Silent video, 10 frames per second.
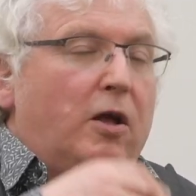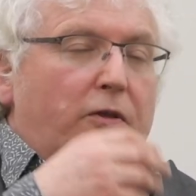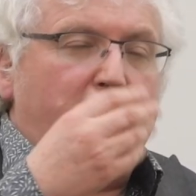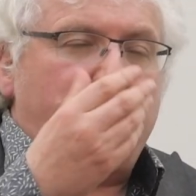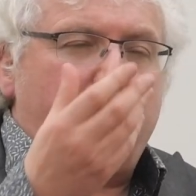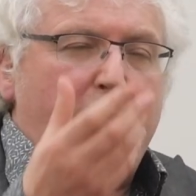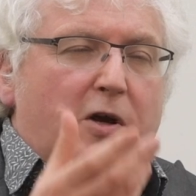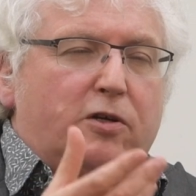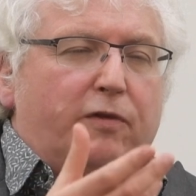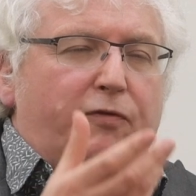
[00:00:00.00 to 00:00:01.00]
that
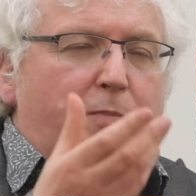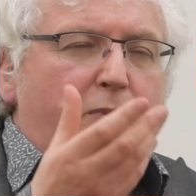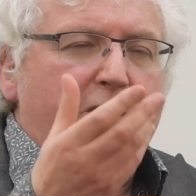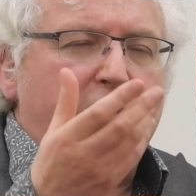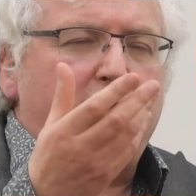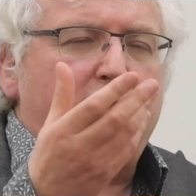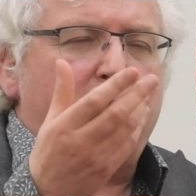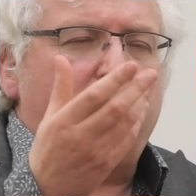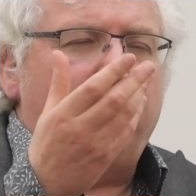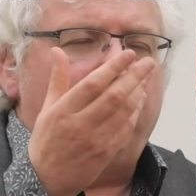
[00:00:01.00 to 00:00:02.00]
sparked off the
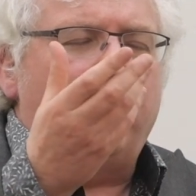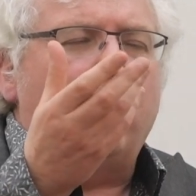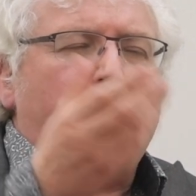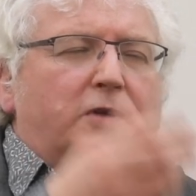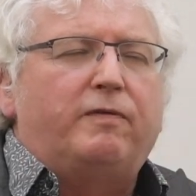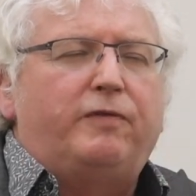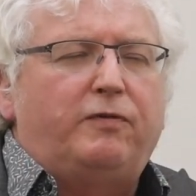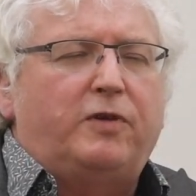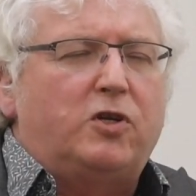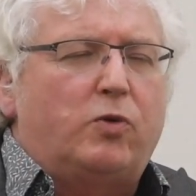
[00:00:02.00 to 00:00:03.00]
peasants' revolt in
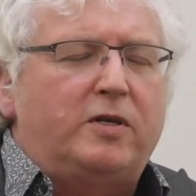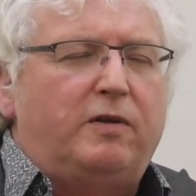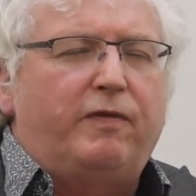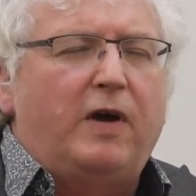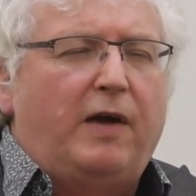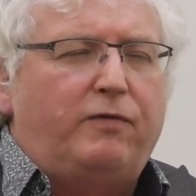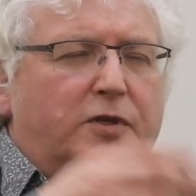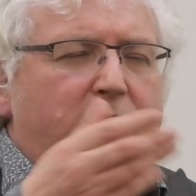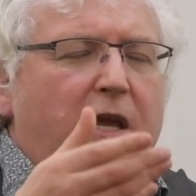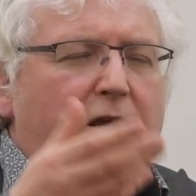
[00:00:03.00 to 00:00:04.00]
1525,
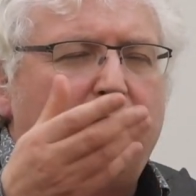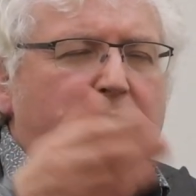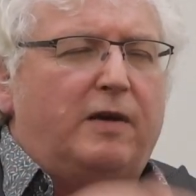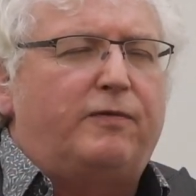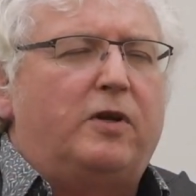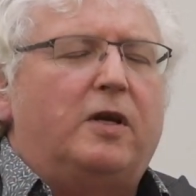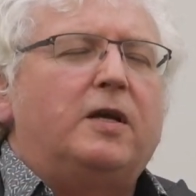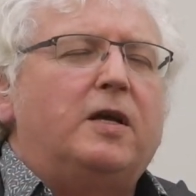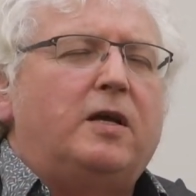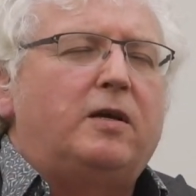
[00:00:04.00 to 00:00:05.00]
just eight years after
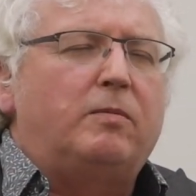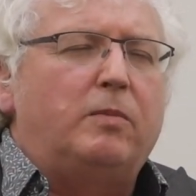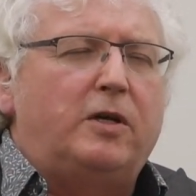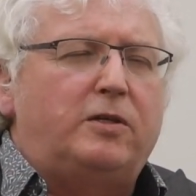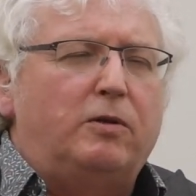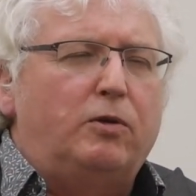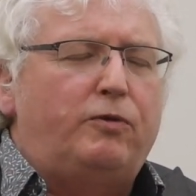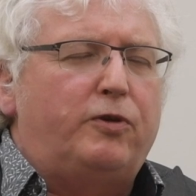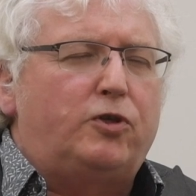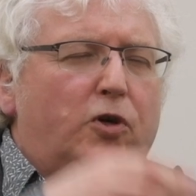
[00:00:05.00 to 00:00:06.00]
Martin
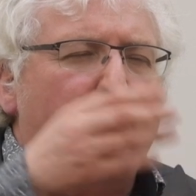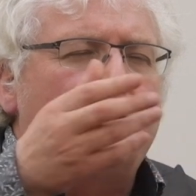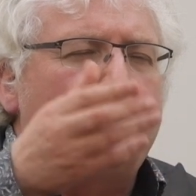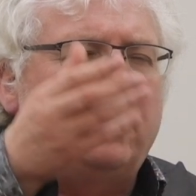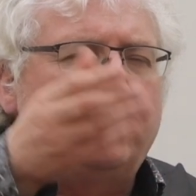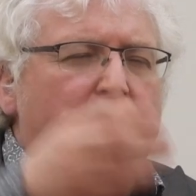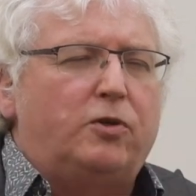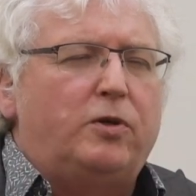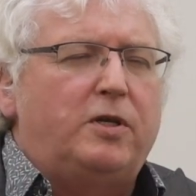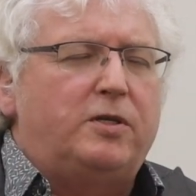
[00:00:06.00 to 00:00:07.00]
Luther toddled along to
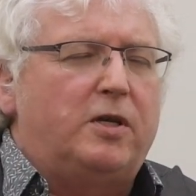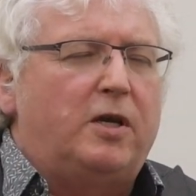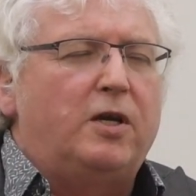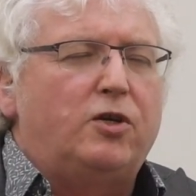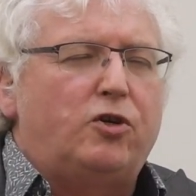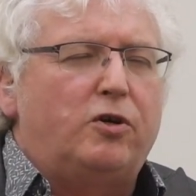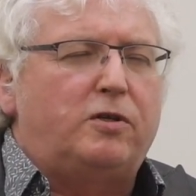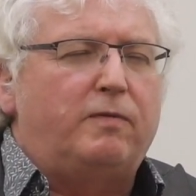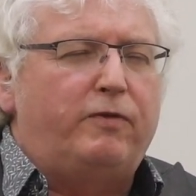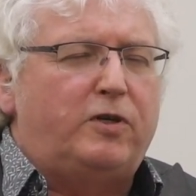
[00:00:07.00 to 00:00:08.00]
his uh, church
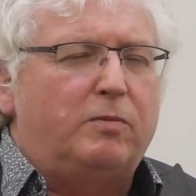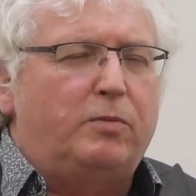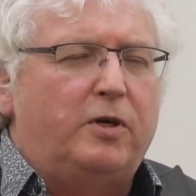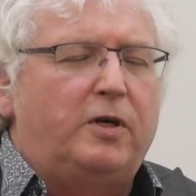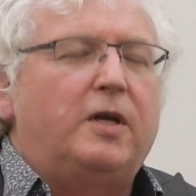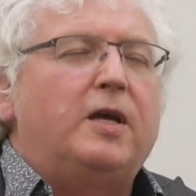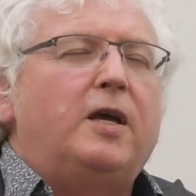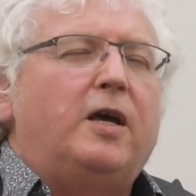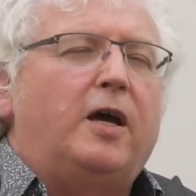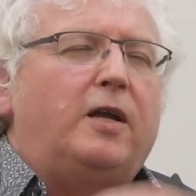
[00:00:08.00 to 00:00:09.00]
in Wittenberg
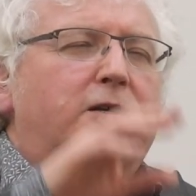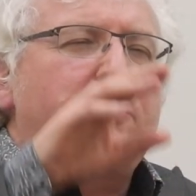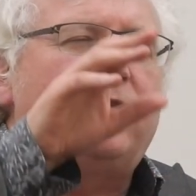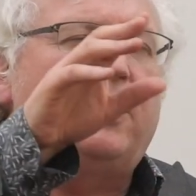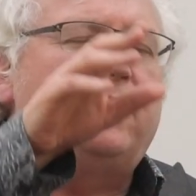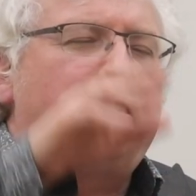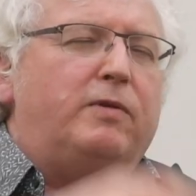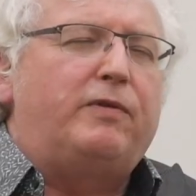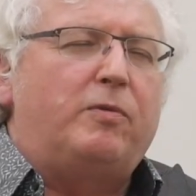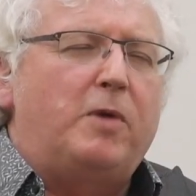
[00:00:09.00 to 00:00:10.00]
and started the
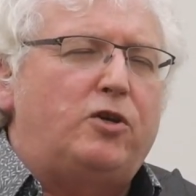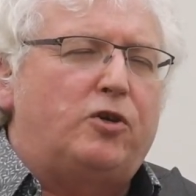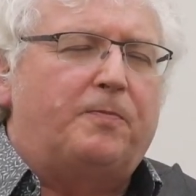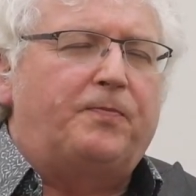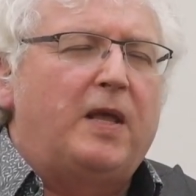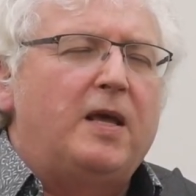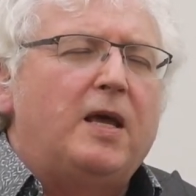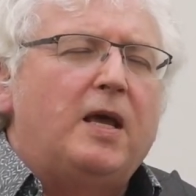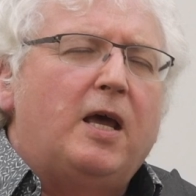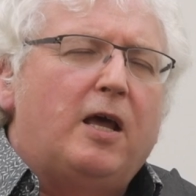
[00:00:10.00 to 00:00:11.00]
Reformation.
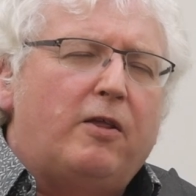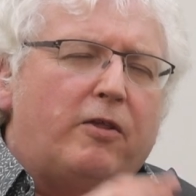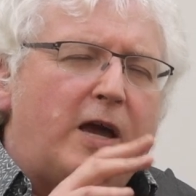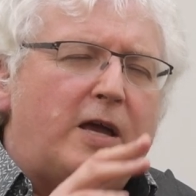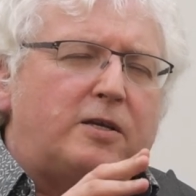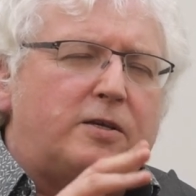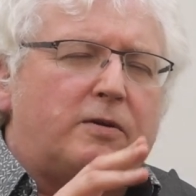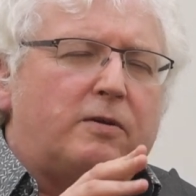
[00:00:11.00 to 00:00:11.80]
That